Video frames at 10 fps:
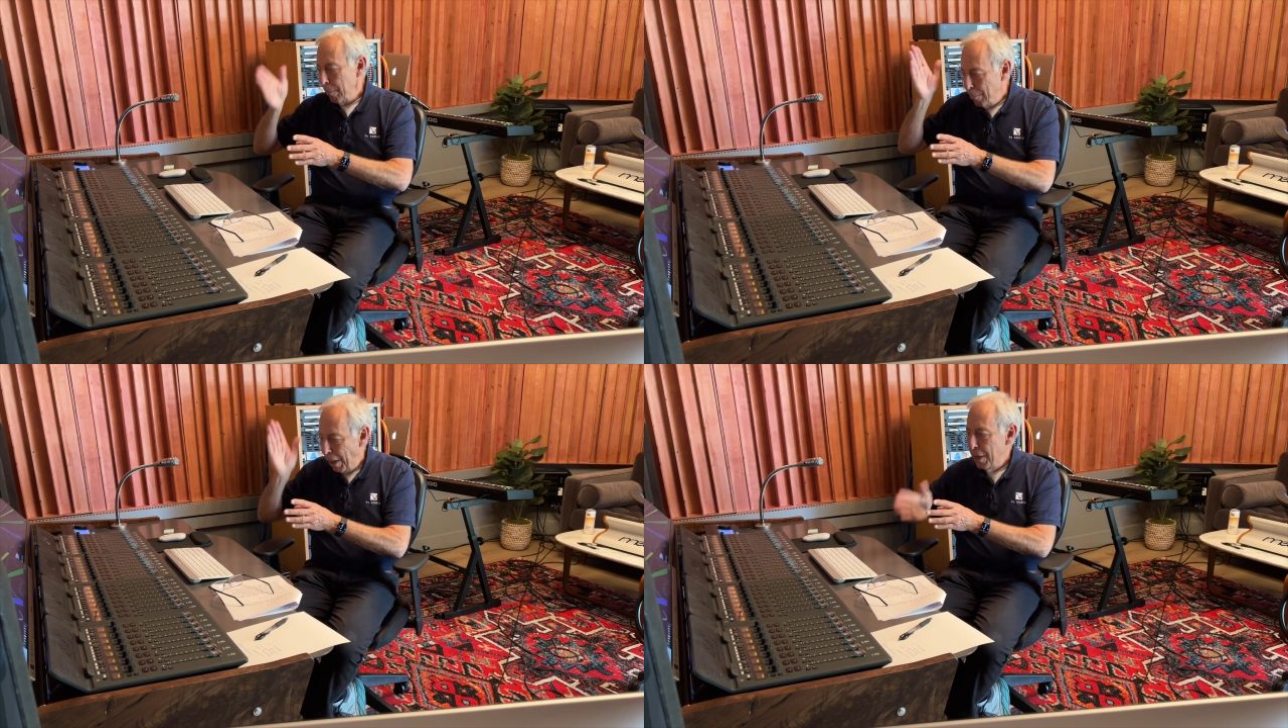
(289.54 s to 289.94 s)

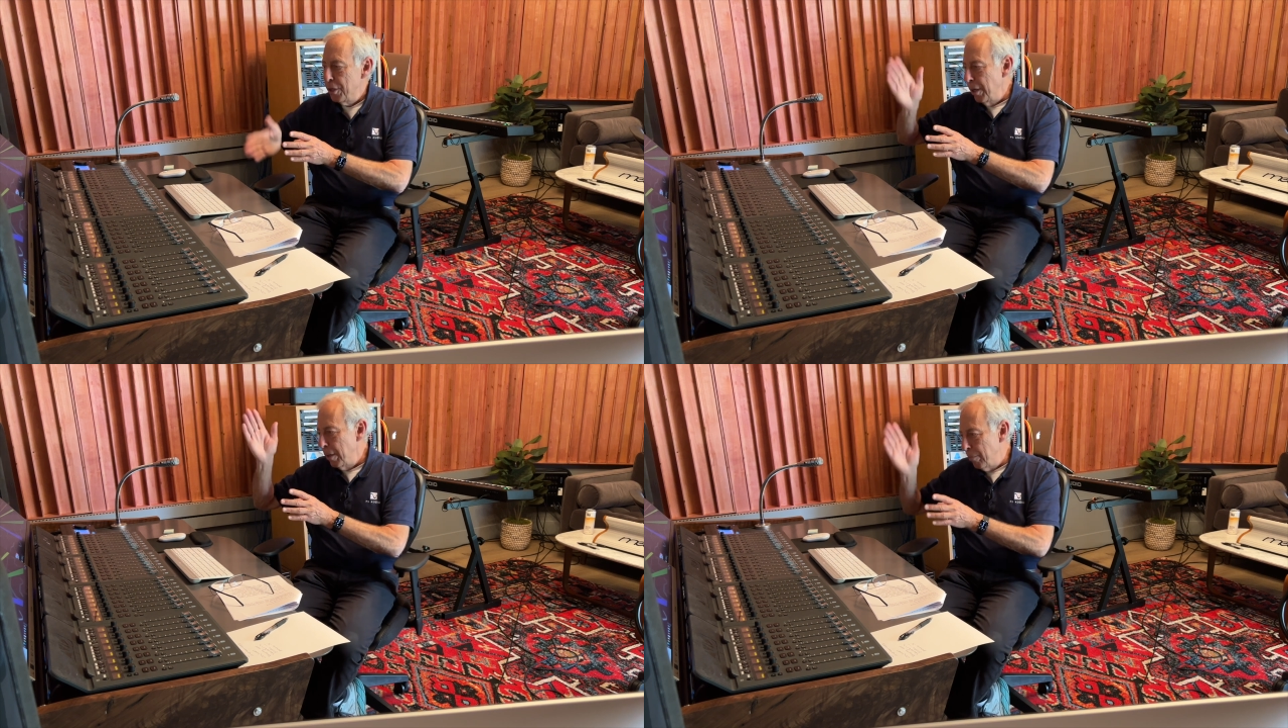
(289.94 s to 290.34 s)

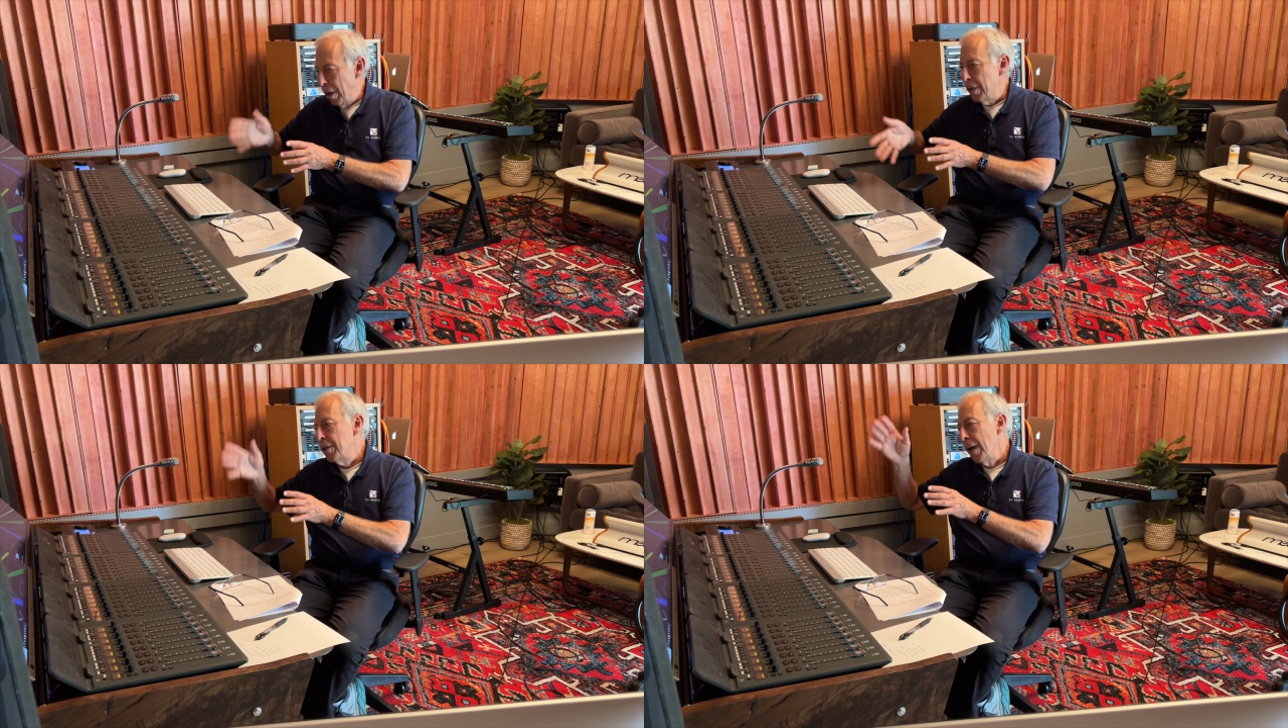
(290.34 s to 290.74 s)
punch in,
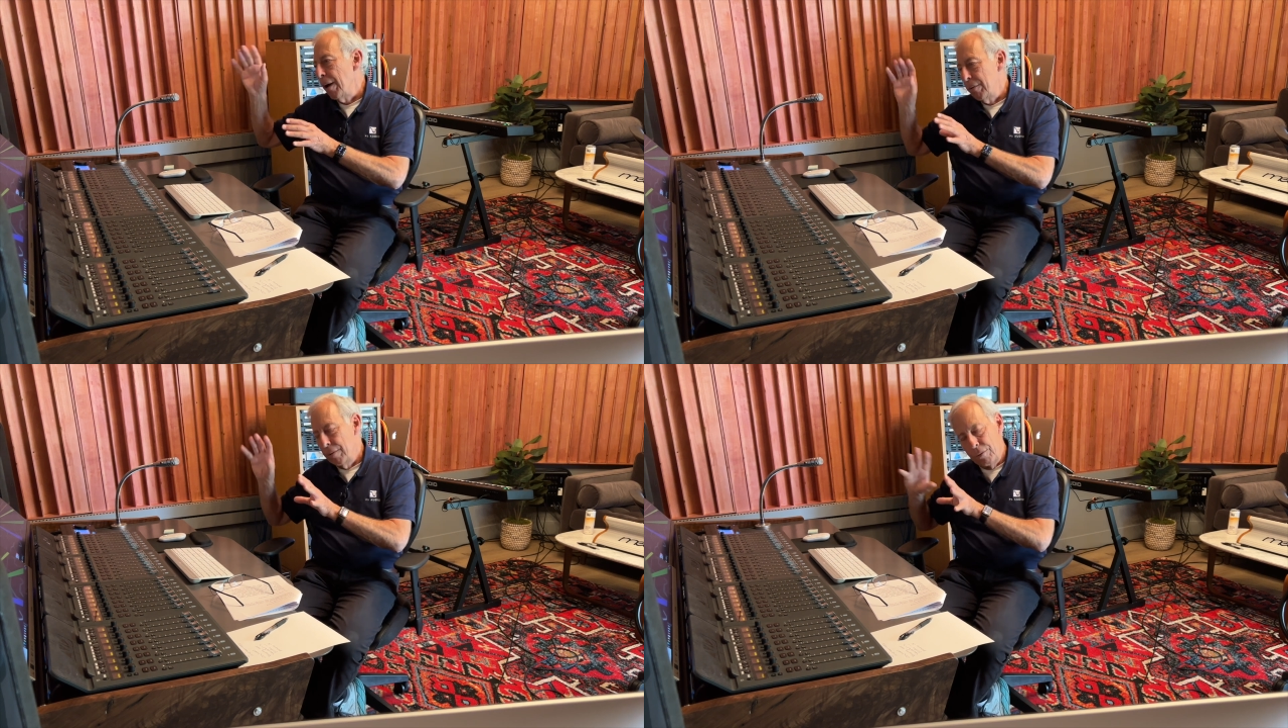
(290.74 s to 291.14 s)
punch
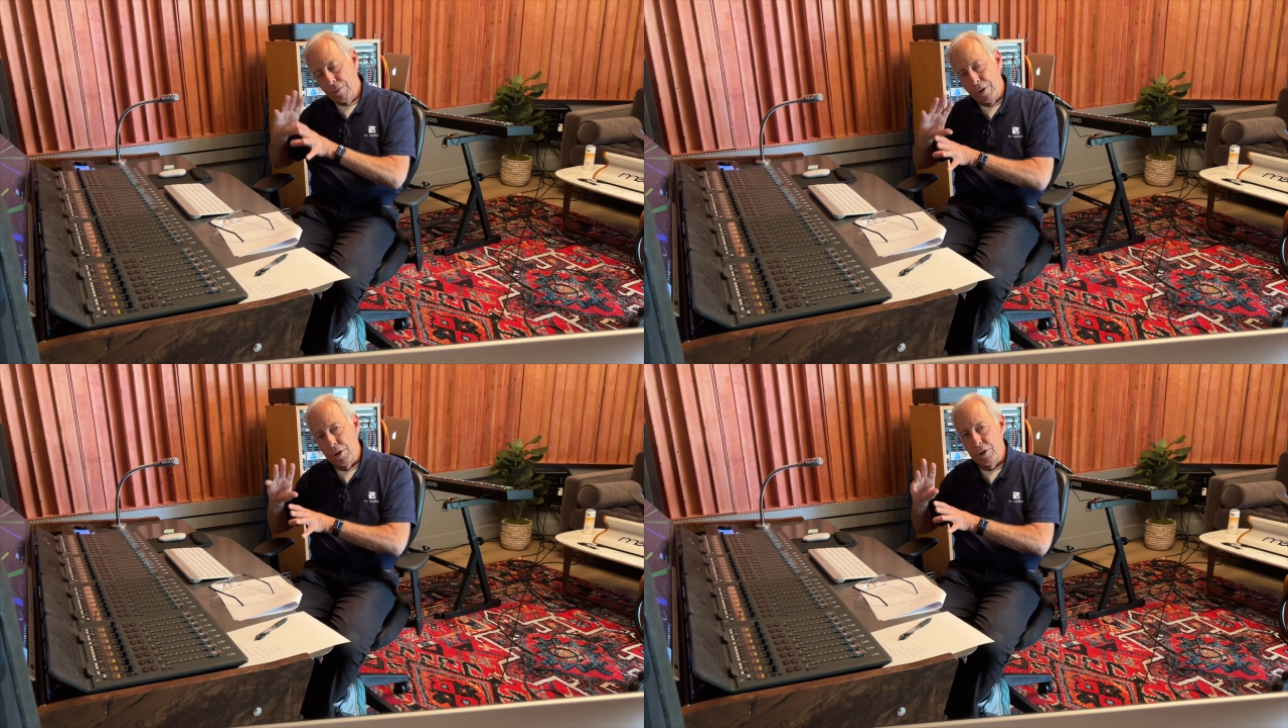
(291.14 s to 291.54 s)
out,
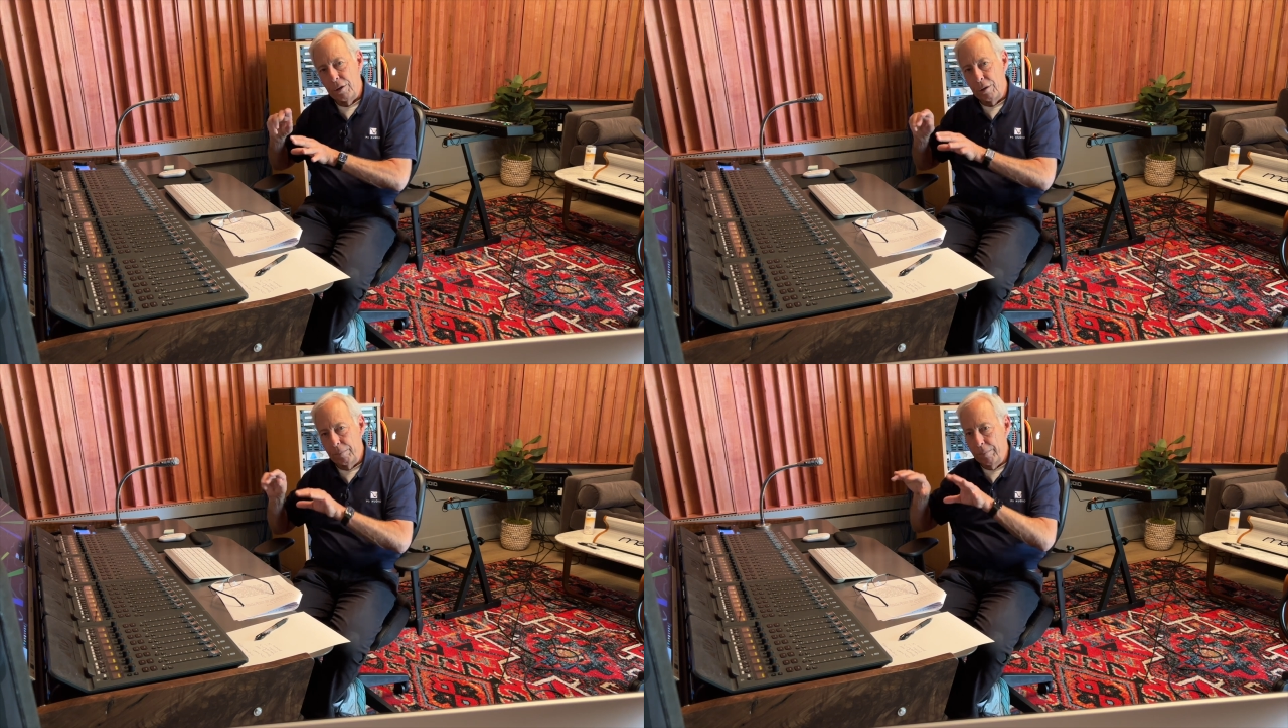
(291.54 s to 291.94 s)

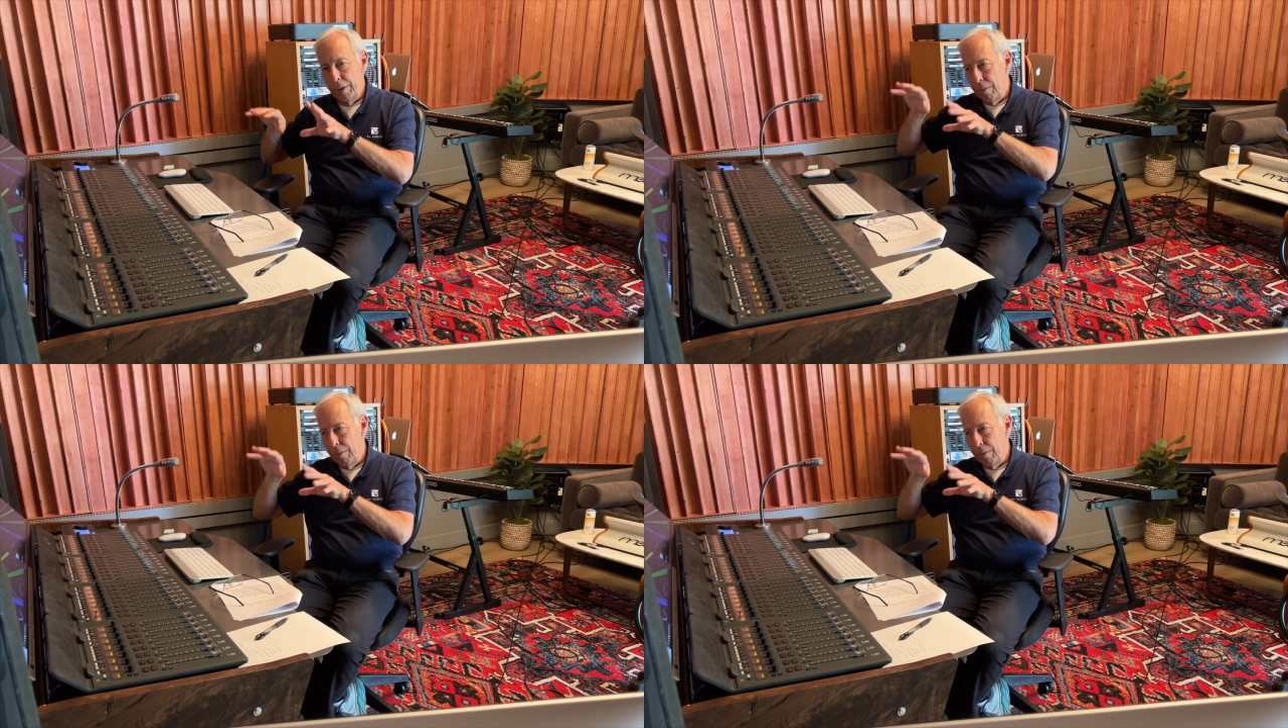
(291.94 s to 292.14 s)
traditional,